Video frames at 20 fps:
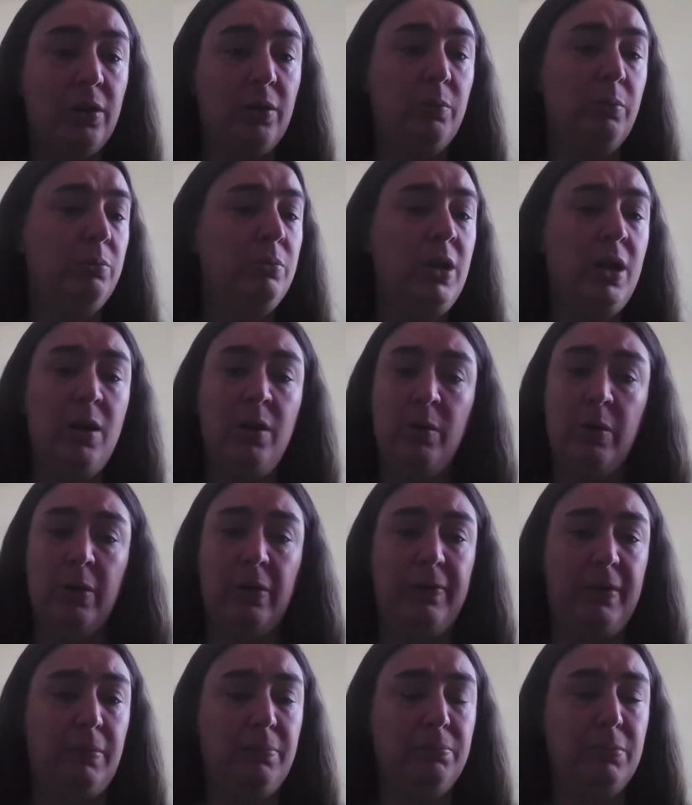
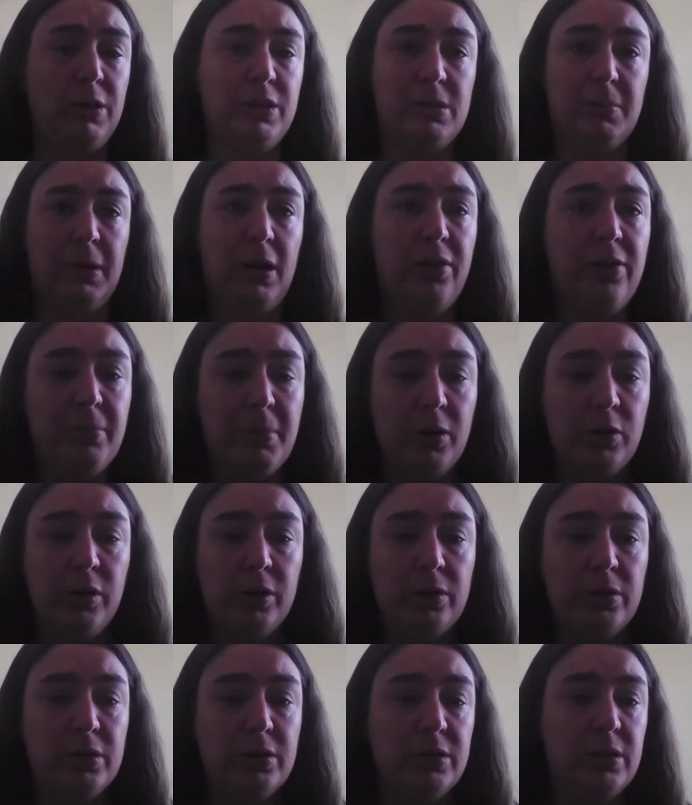We've had multiple other
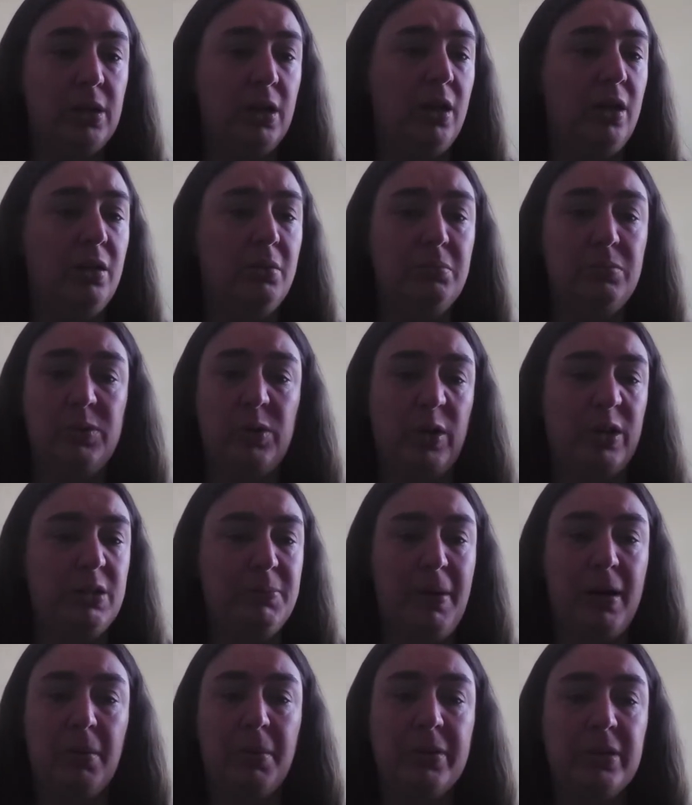modules,
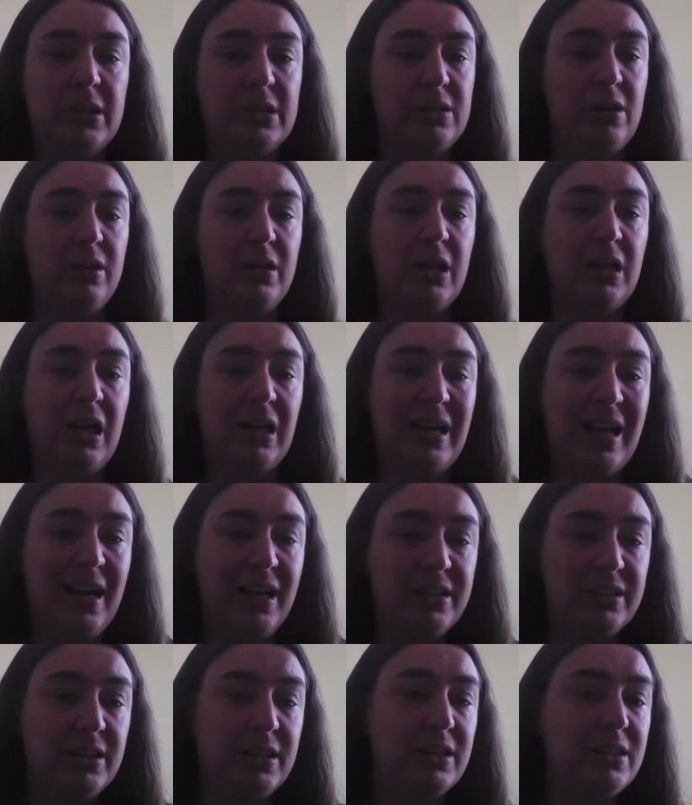experiment design and
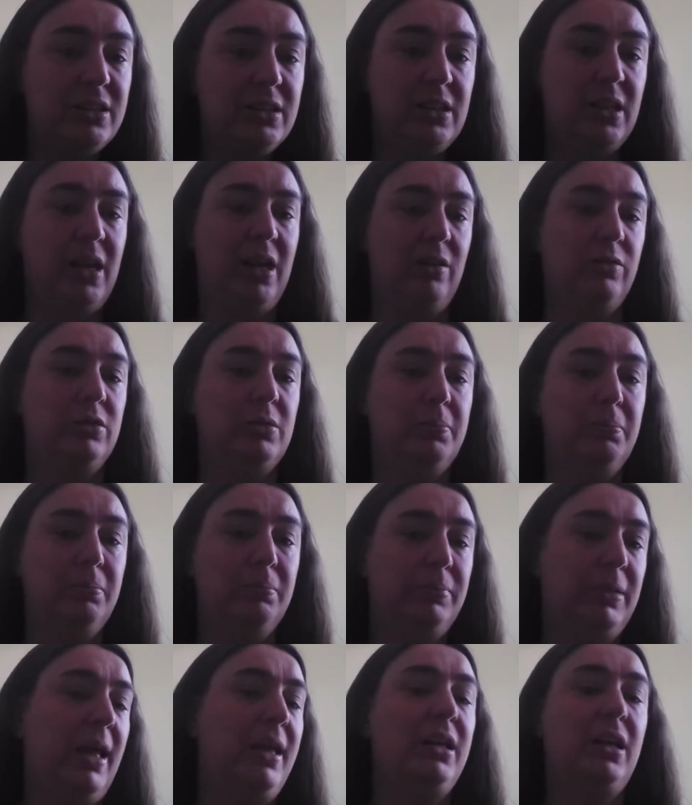analysis, how to
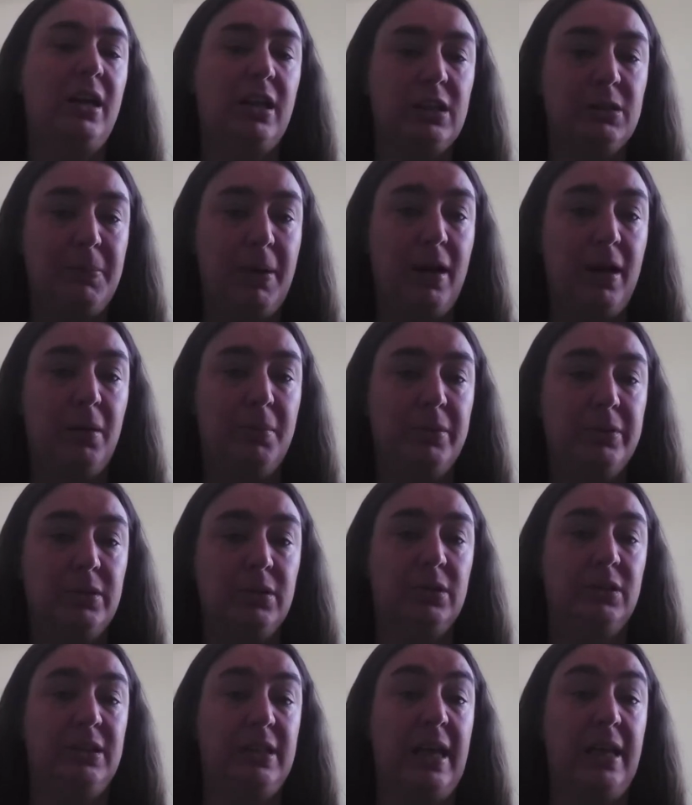plan an
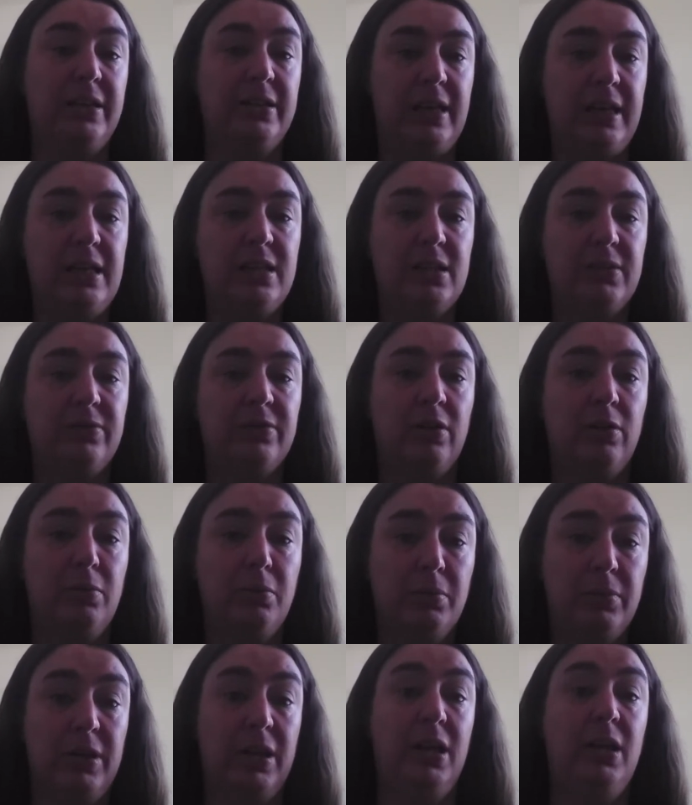experiment to get data
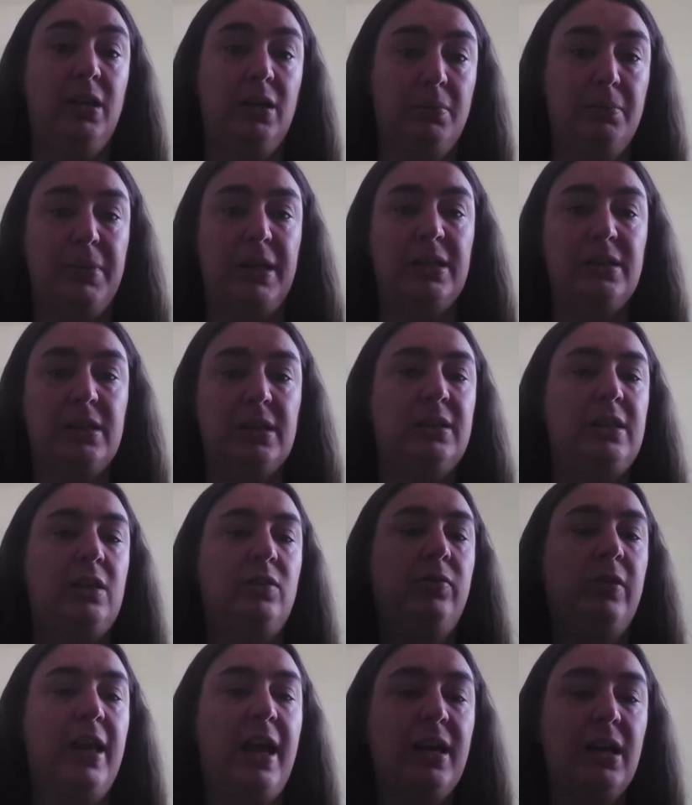from that can be
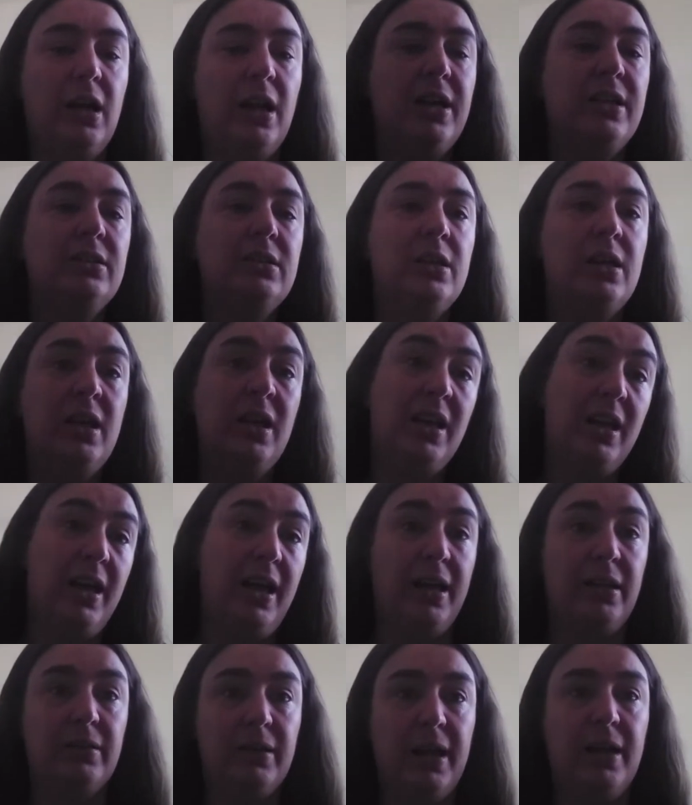successfully analysed,
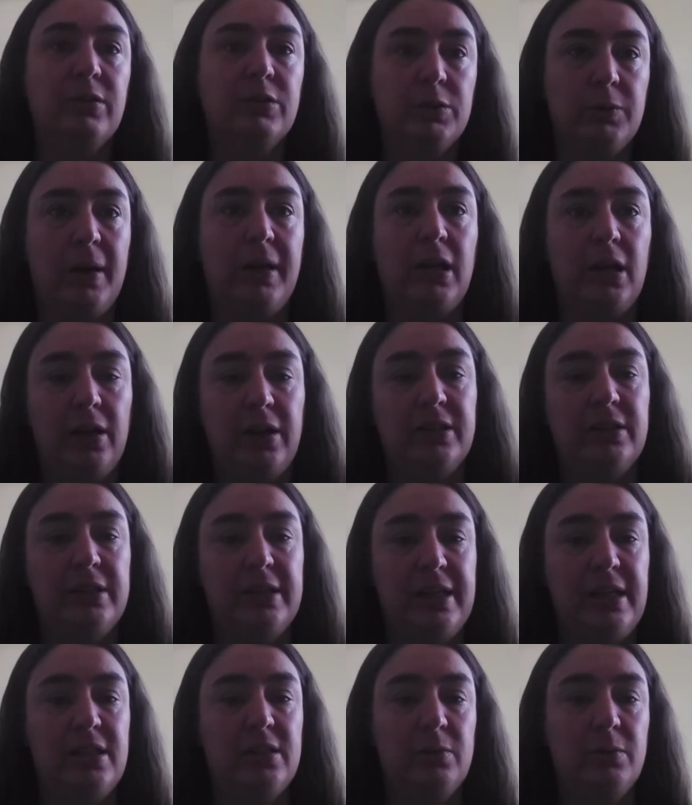and how to analyse
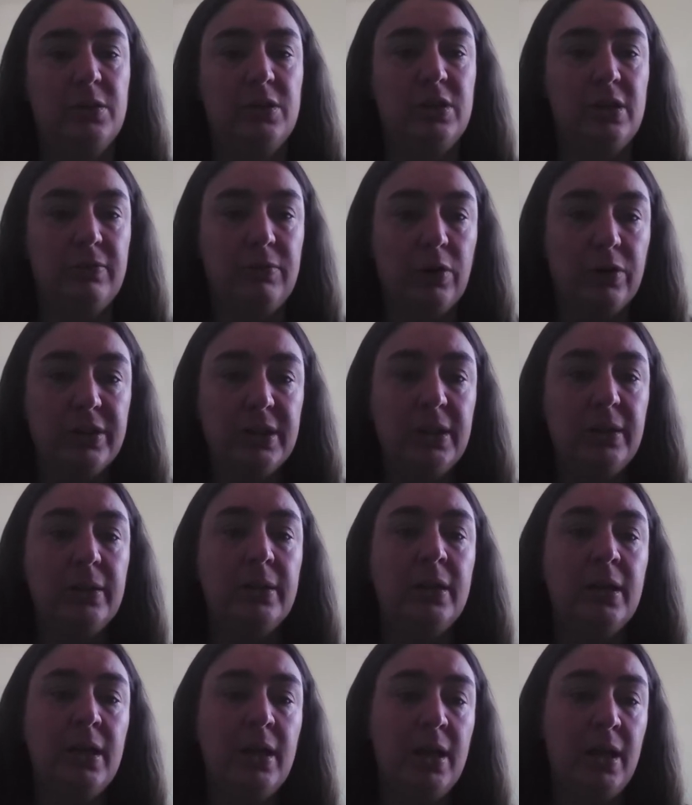the data once you've got it.
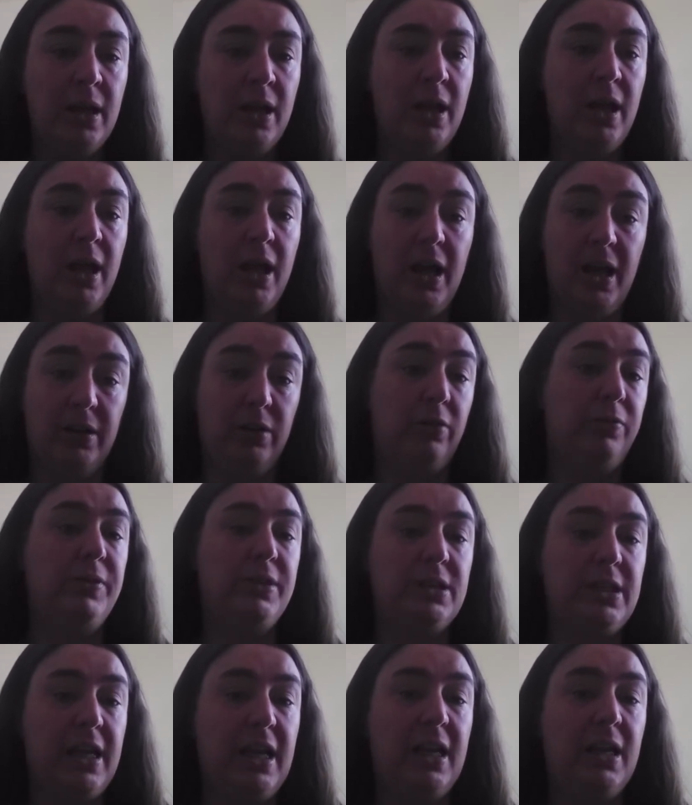And
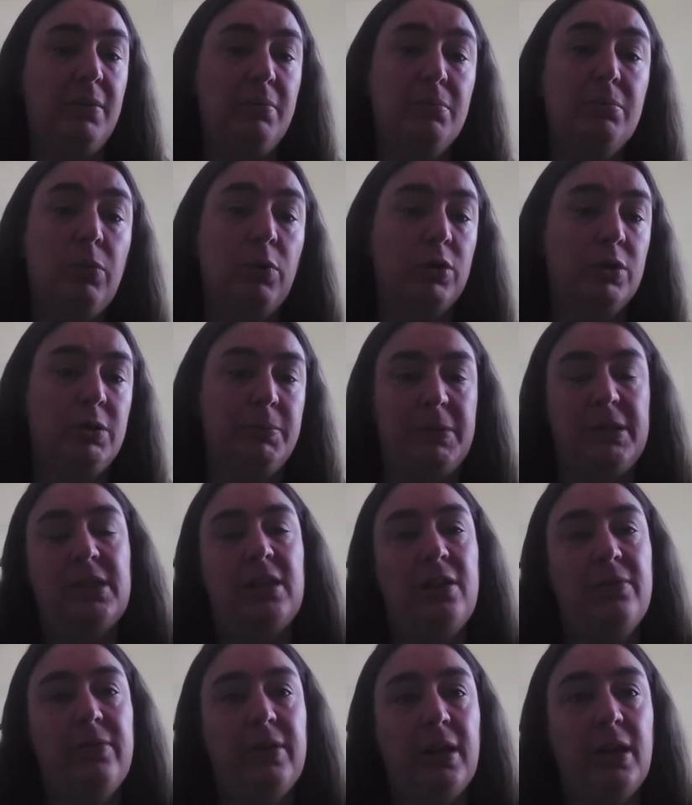obviously more
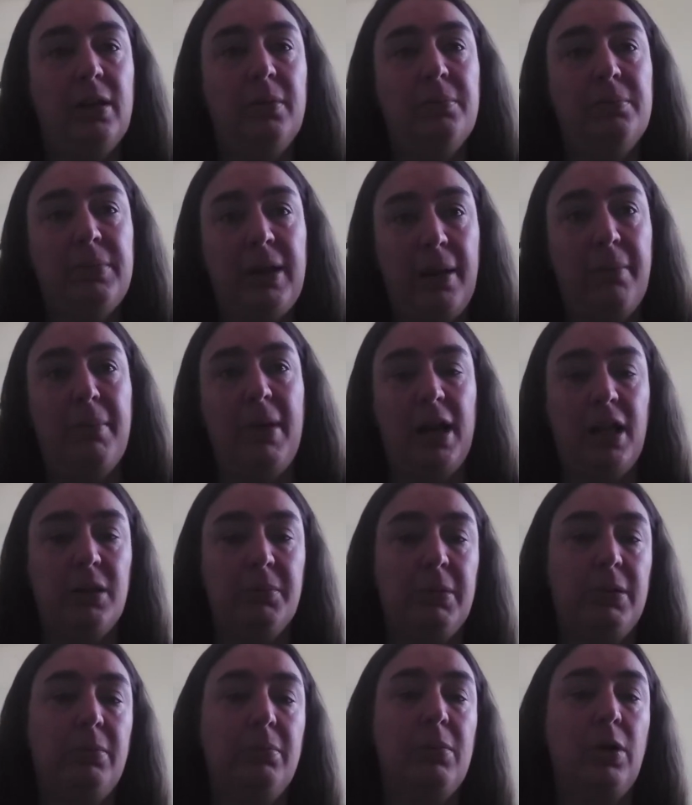specific plant
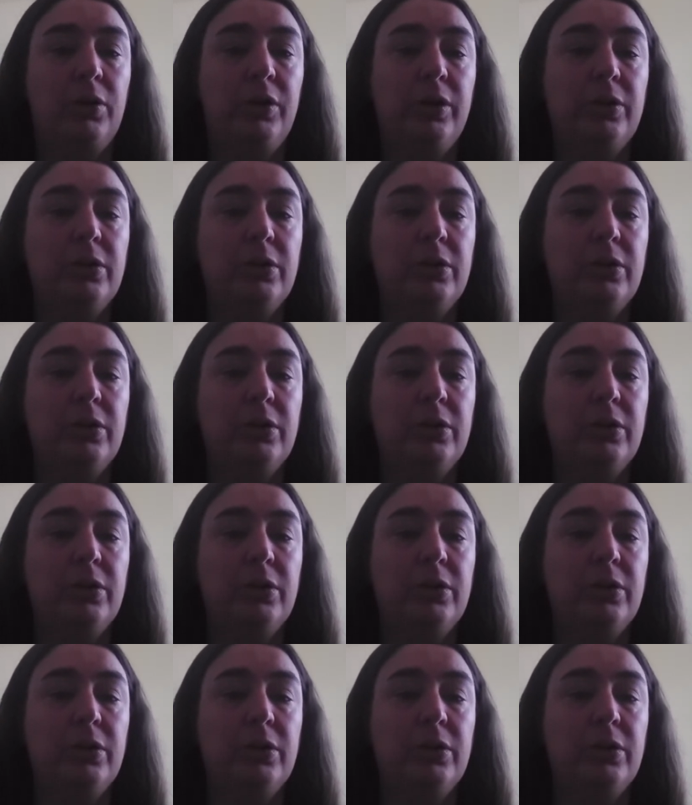management